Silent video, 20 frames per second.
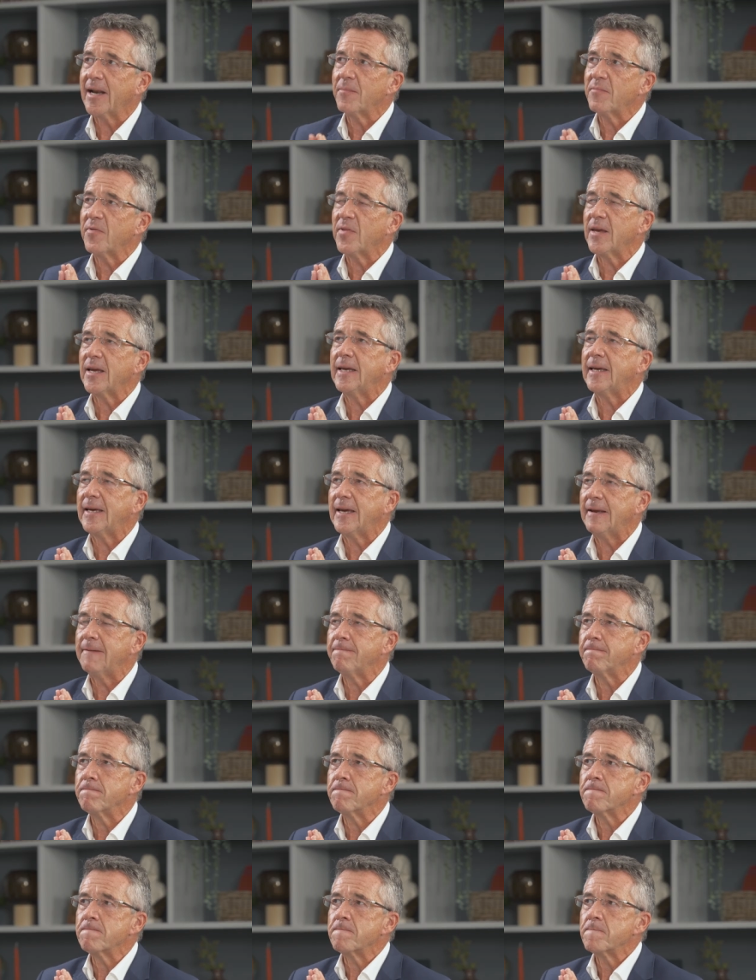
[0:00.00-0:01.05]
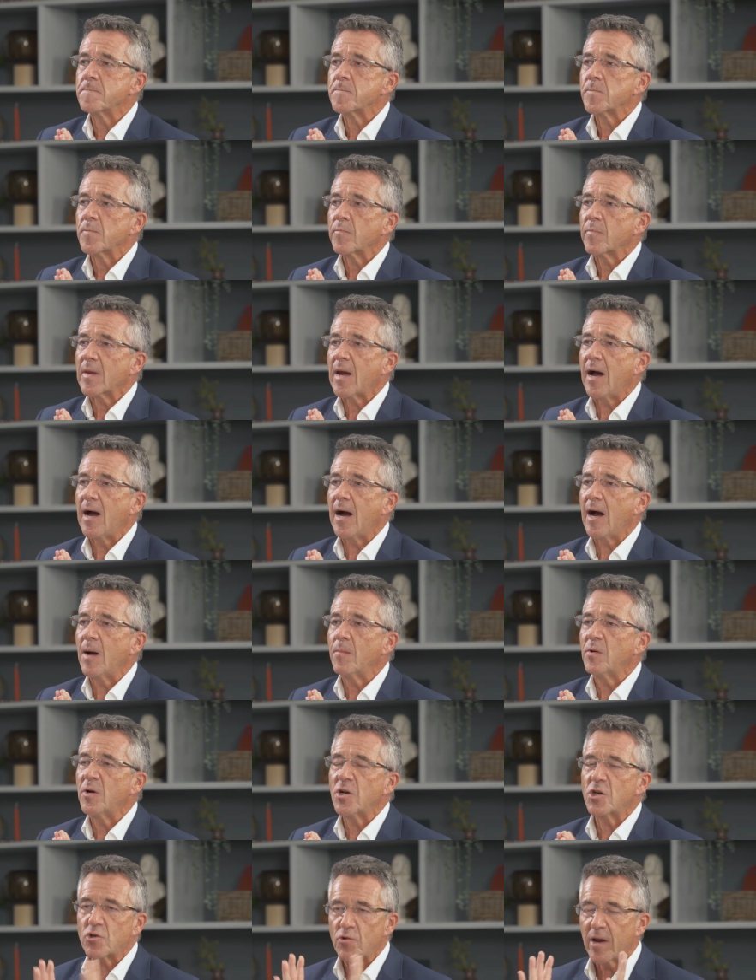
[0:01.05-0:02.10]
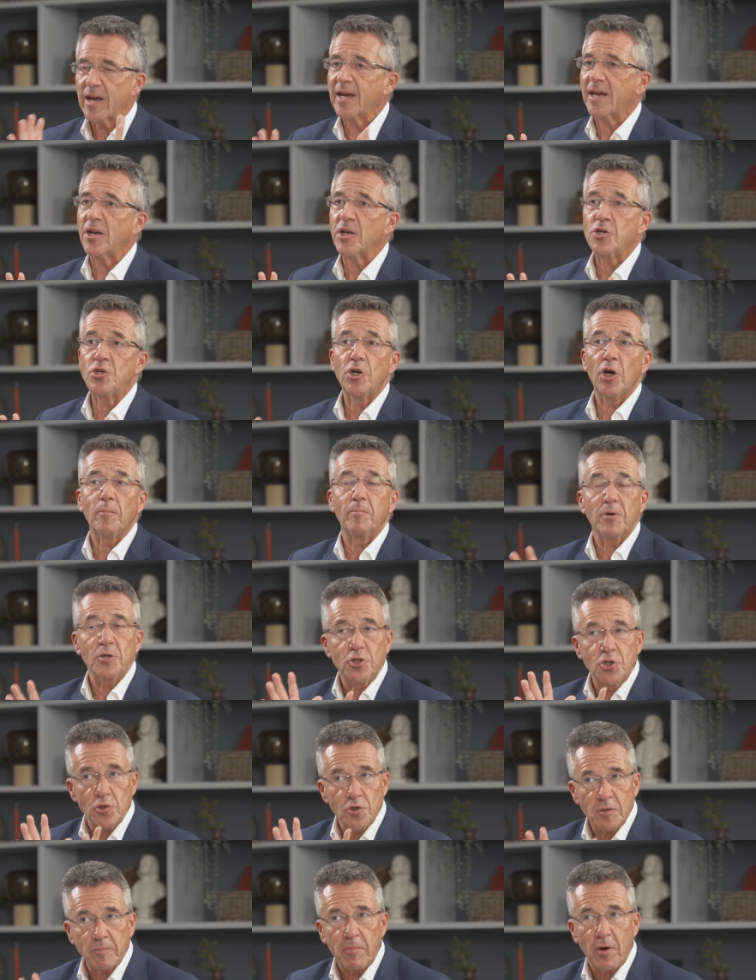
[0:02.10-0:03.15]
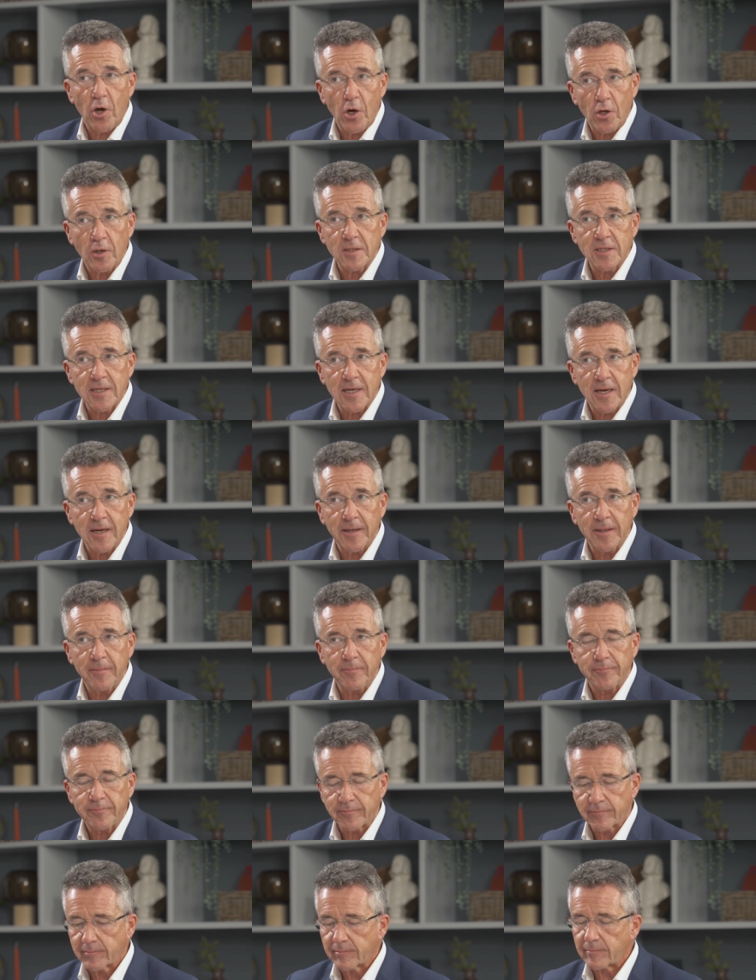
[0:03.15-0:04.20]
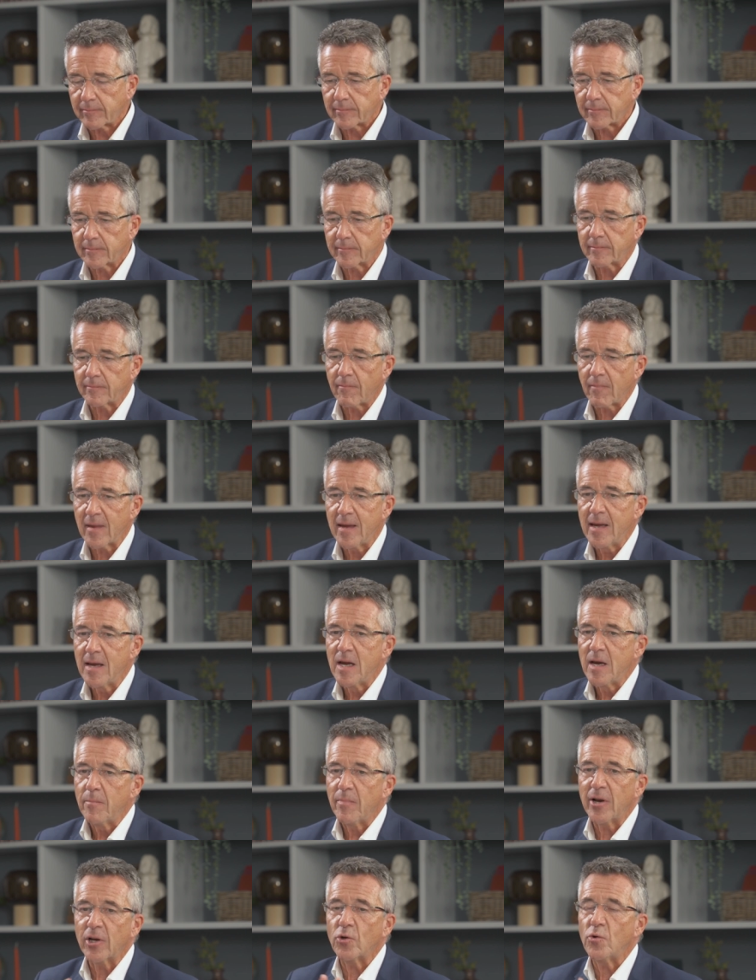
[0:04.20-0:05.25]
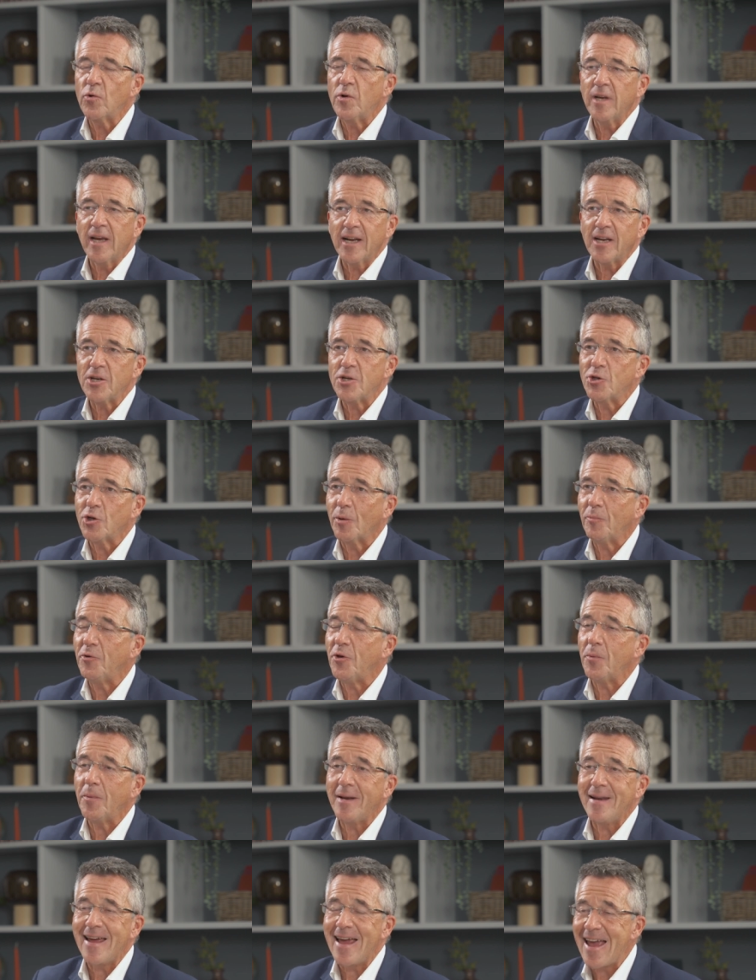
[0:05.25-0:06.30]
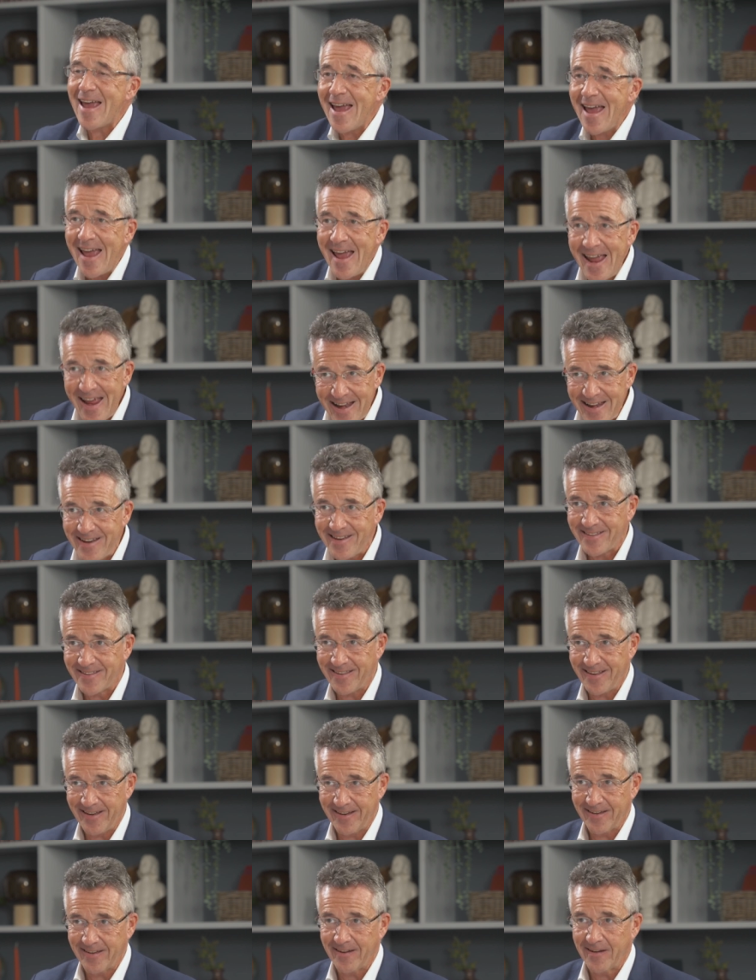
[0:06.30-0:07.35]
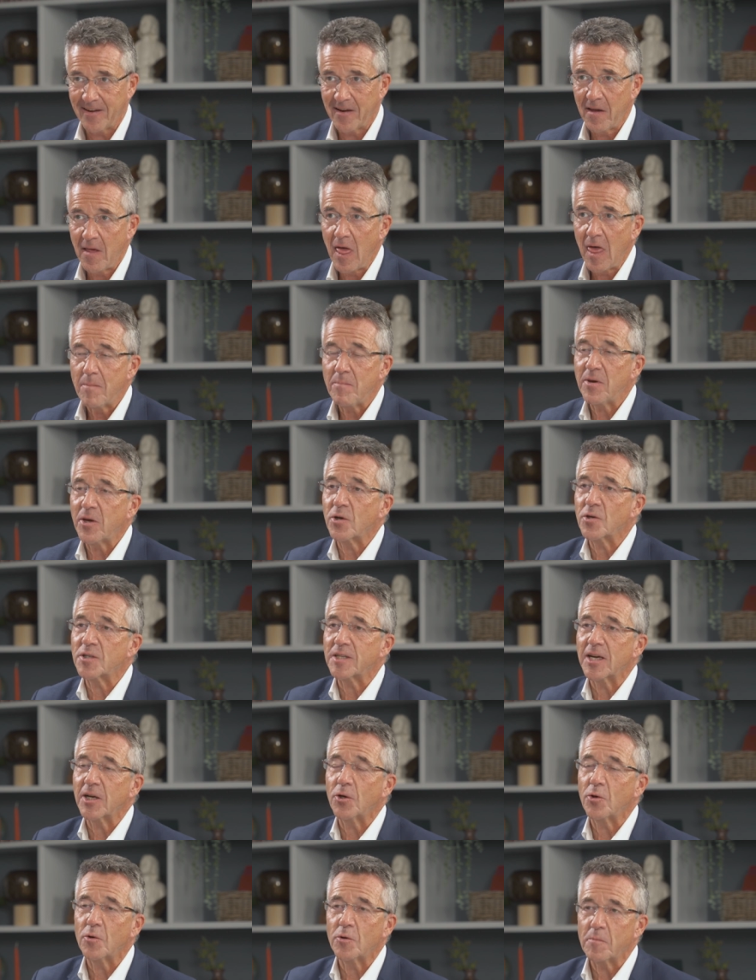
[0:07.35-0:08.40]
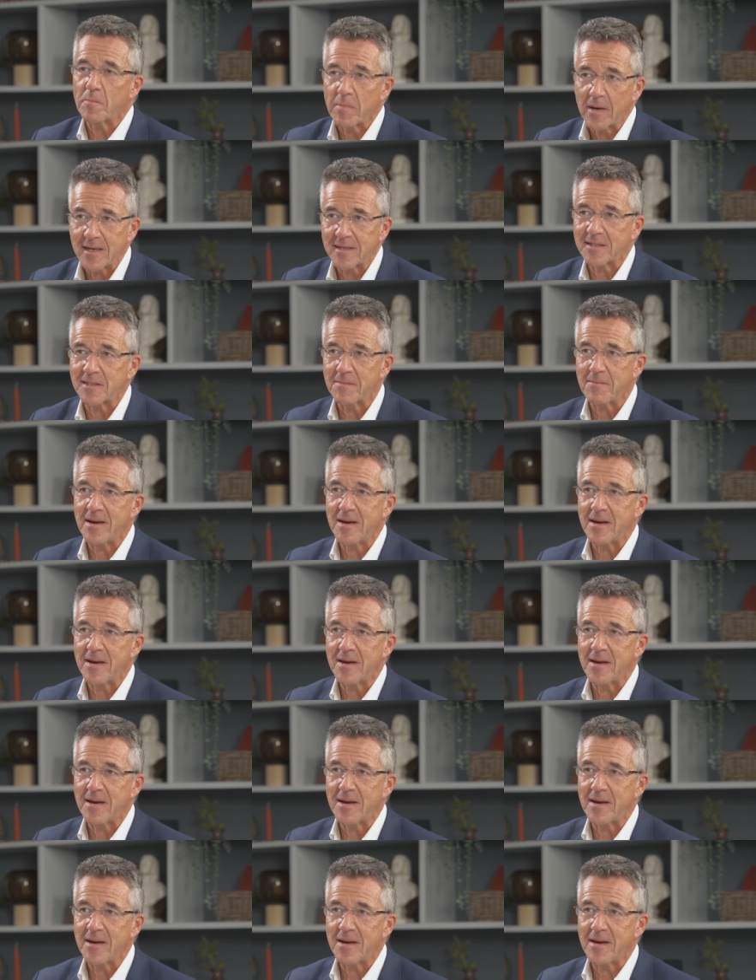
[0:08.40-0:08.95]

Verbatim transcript: I'm thinking, I'm going to try and get a job, but just part-time. But I couldn't get a job doing anything because I couldn't pass a